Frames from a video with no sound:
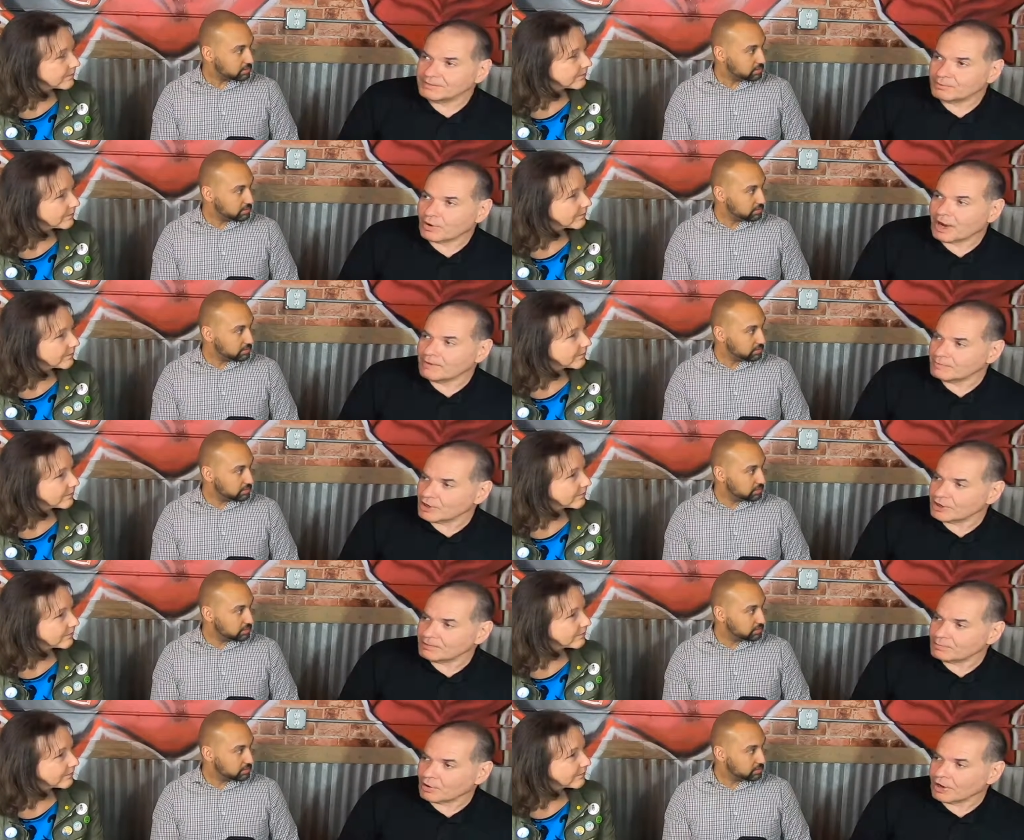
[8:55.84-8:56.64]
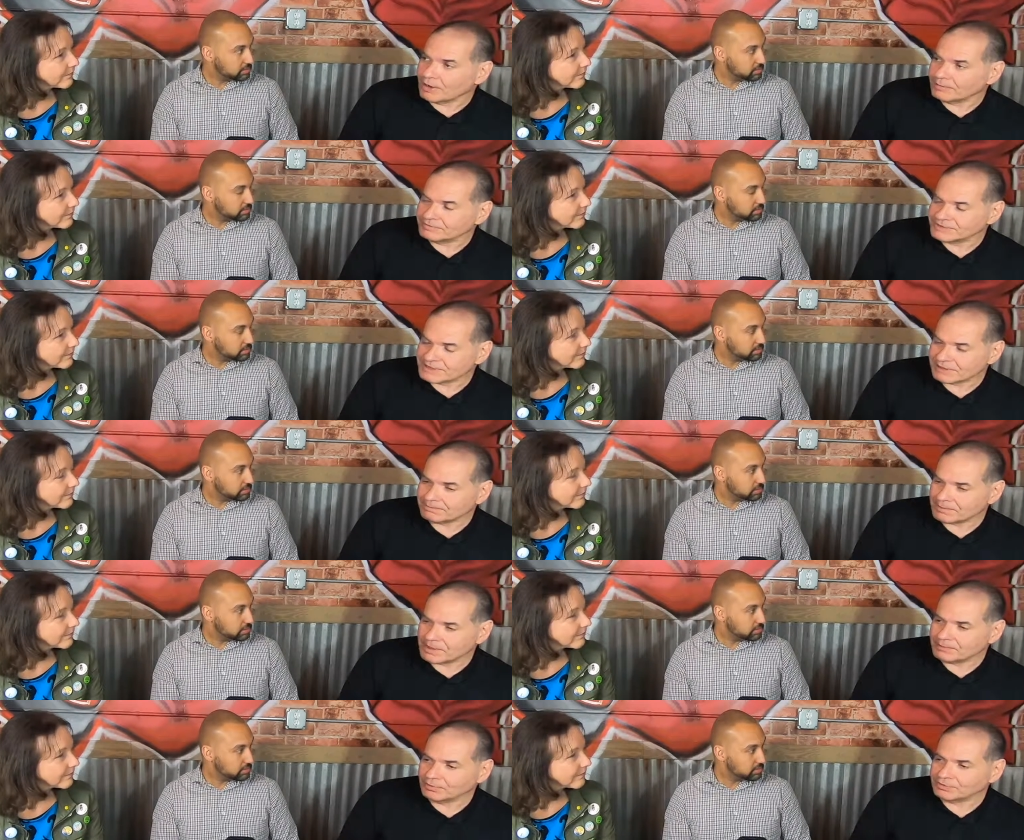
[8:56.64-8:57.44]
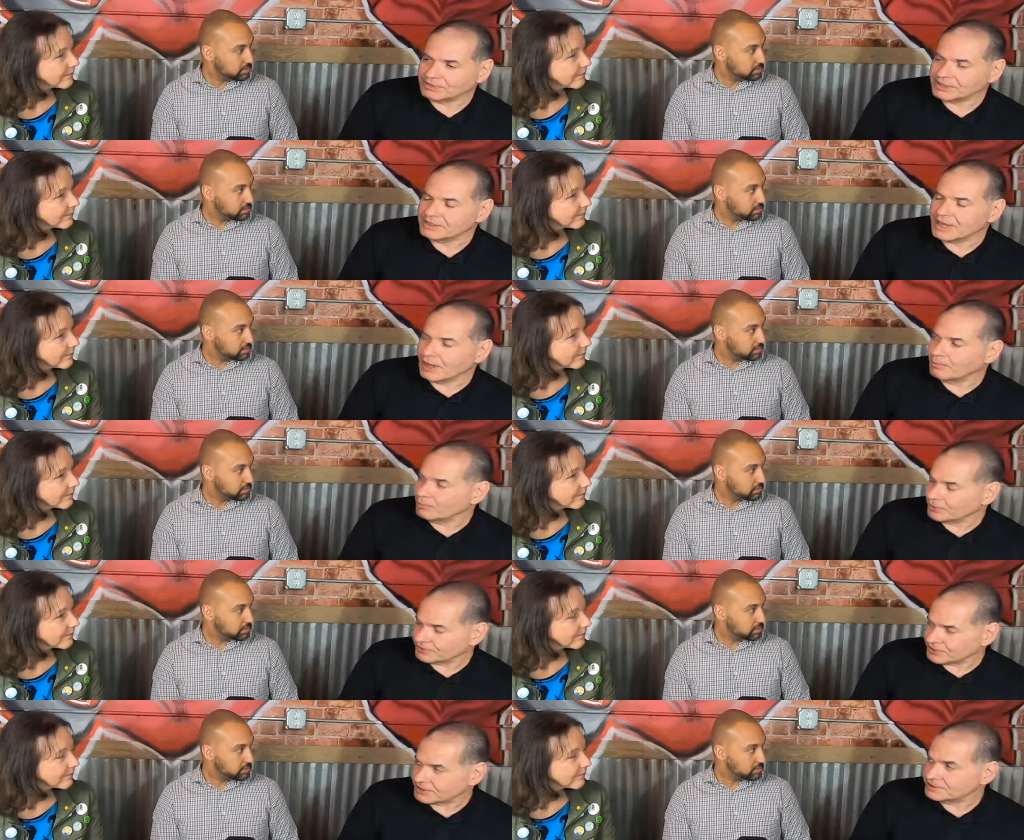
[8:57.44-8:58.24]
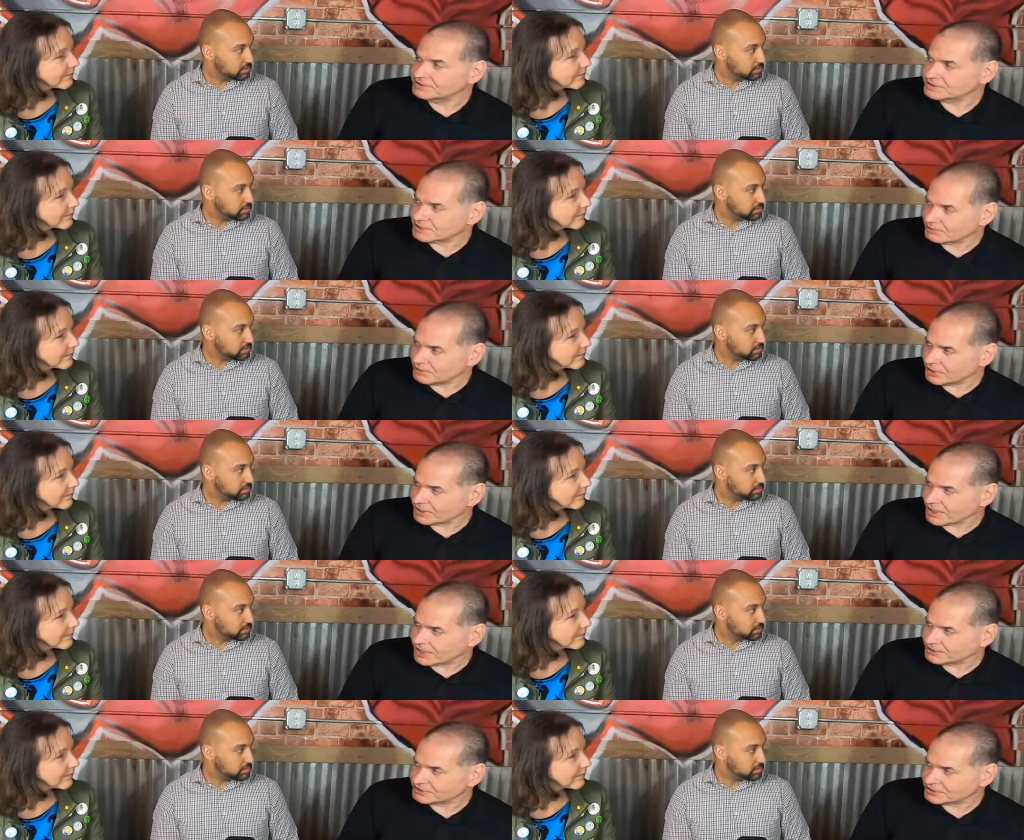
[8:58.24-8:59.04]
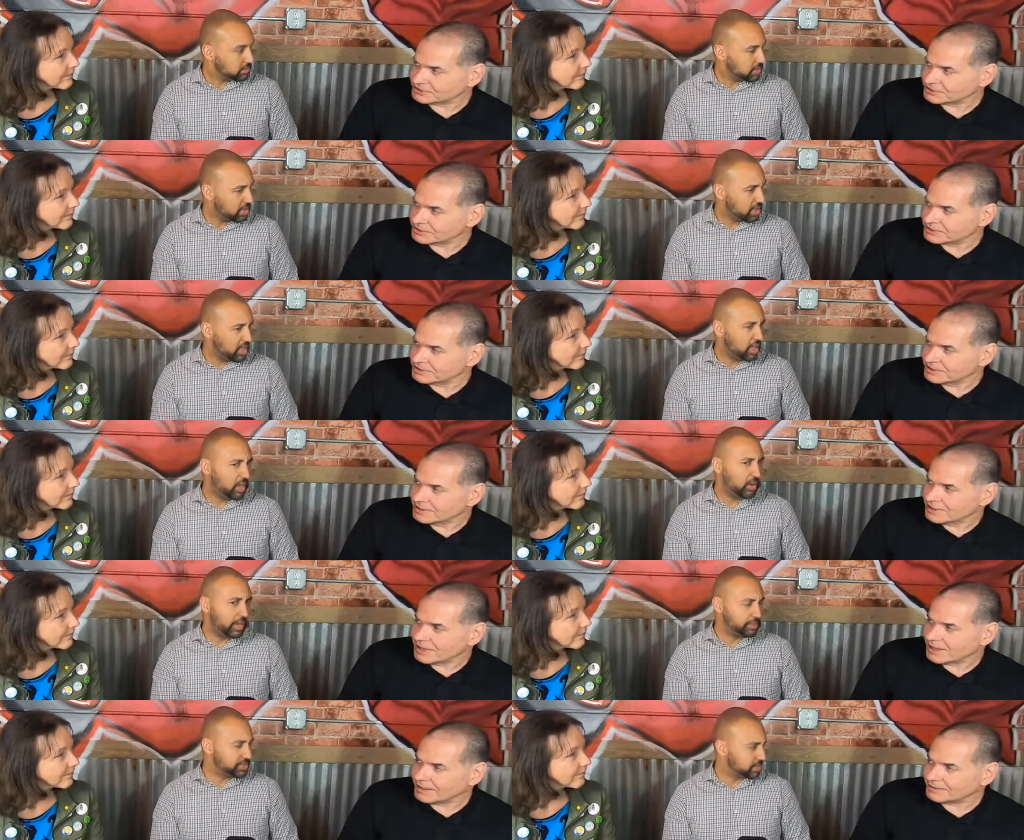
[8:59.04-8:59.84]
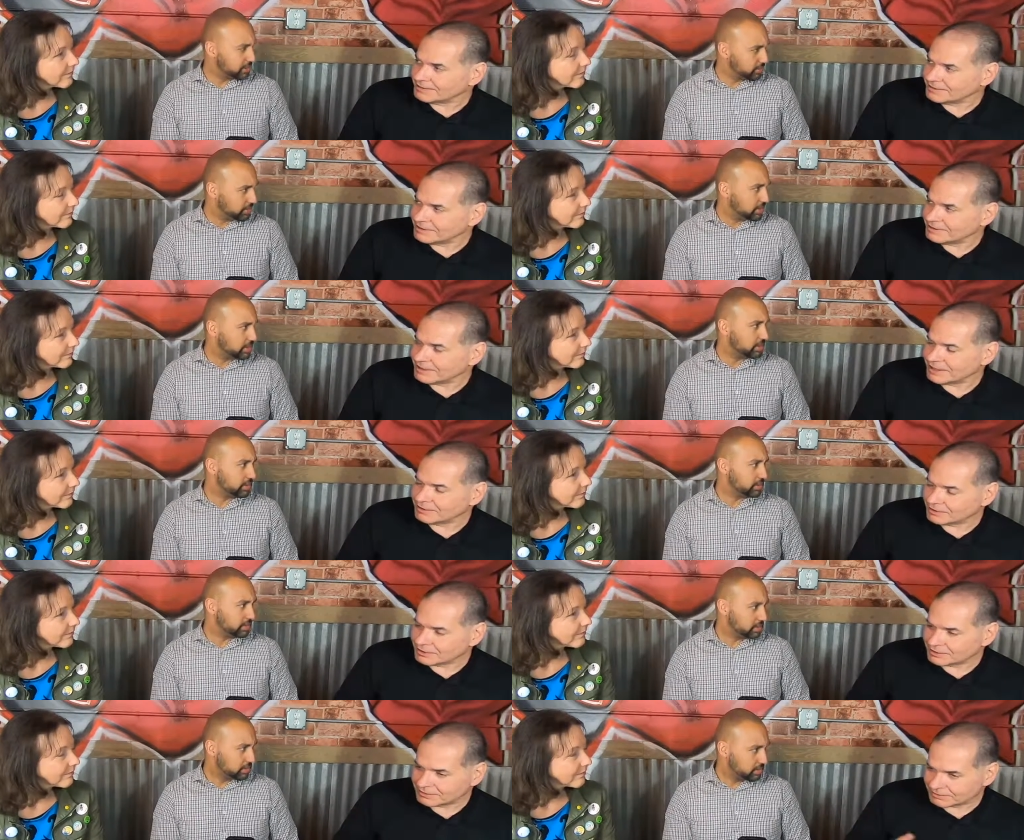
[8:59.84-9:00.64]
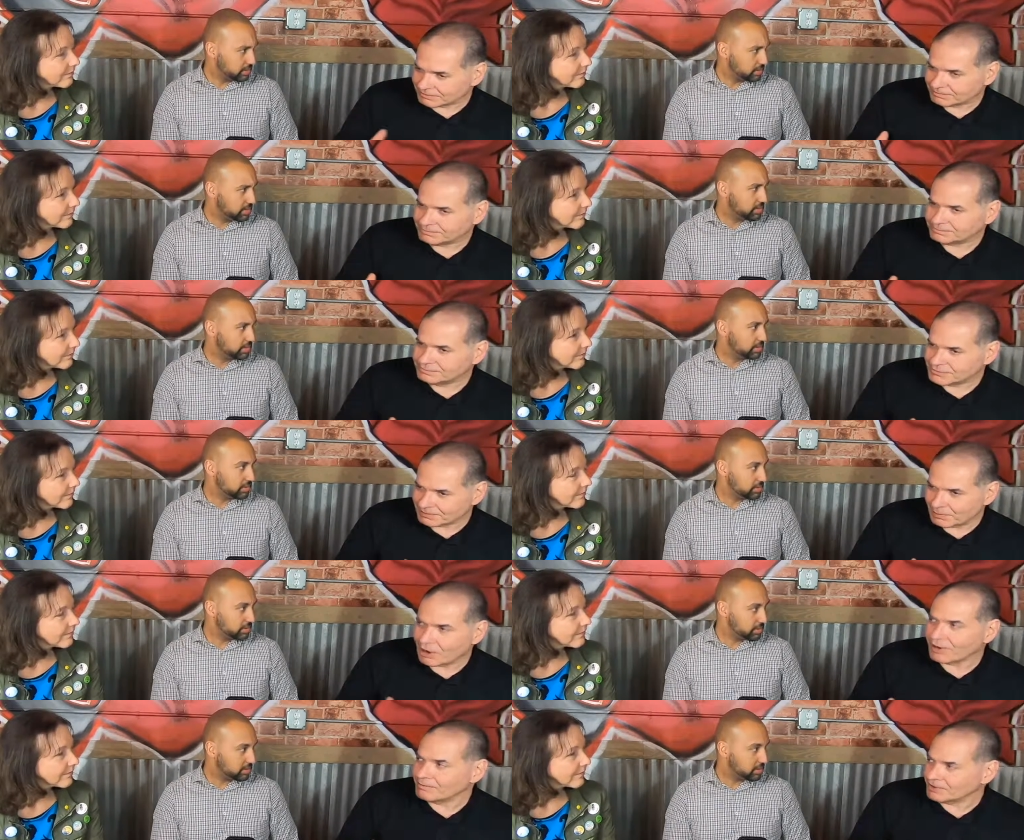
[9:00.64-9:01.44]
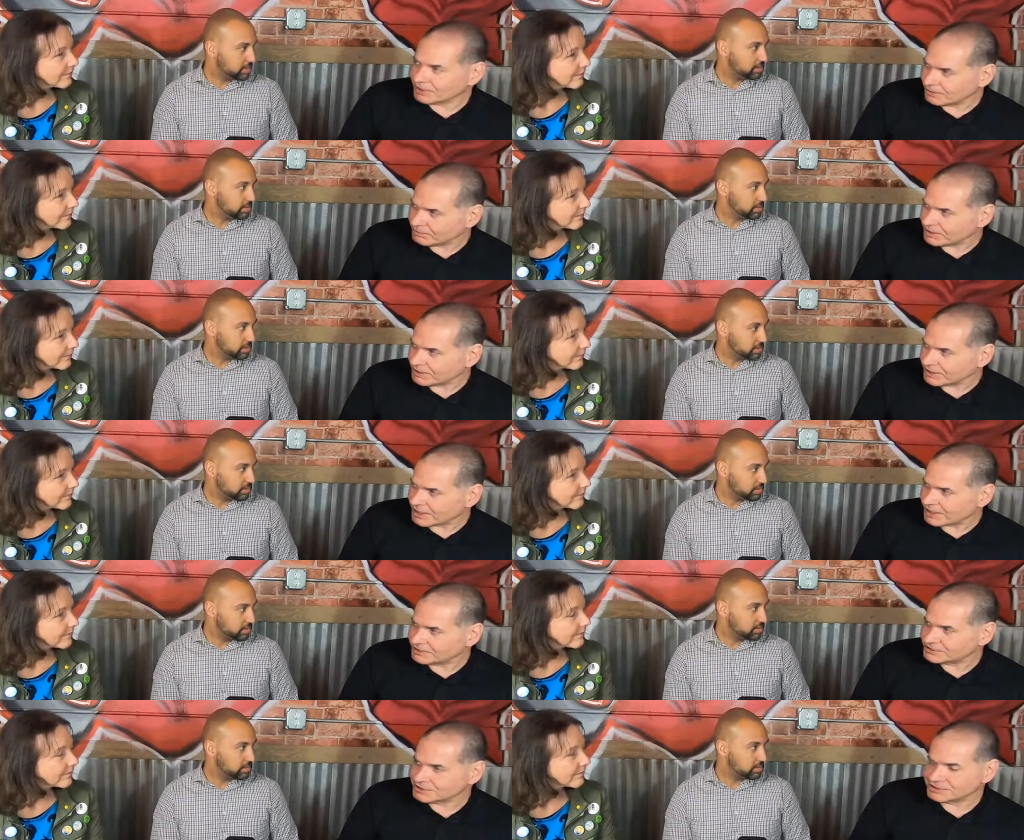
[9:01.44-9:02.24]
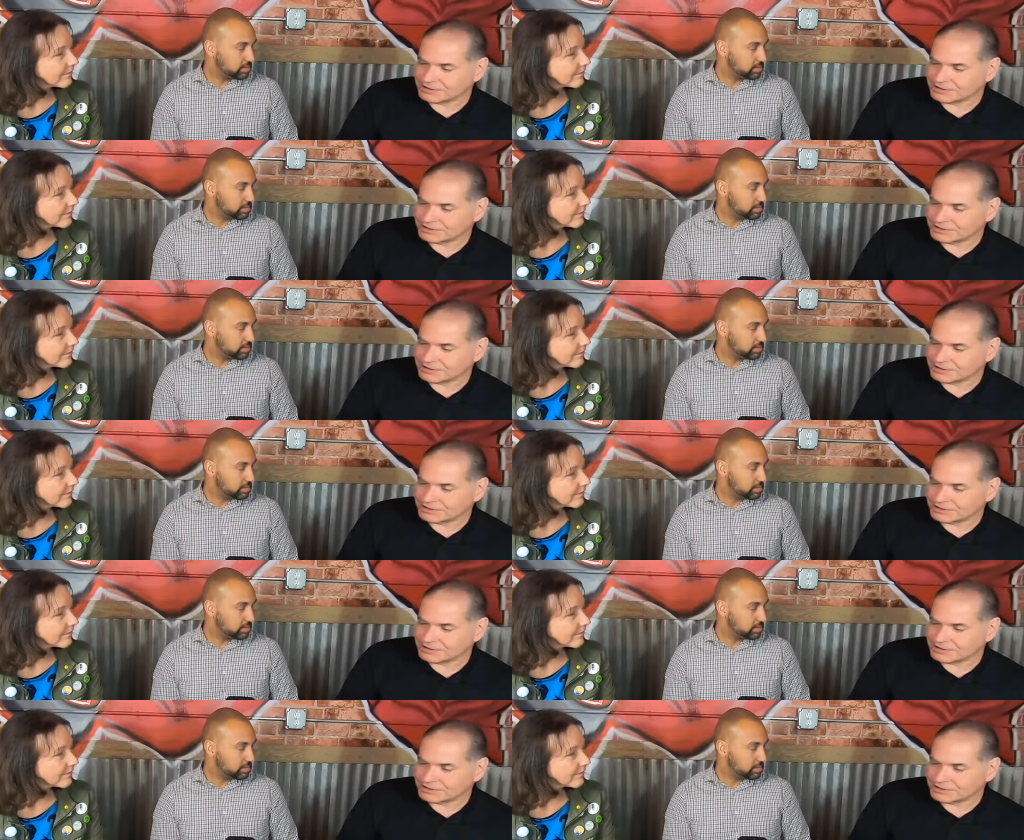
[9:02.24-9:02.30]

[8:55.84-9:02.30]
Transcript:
Speaker 1: primary problems that people need help with is communication. Oh, absolutely. Inter department communication.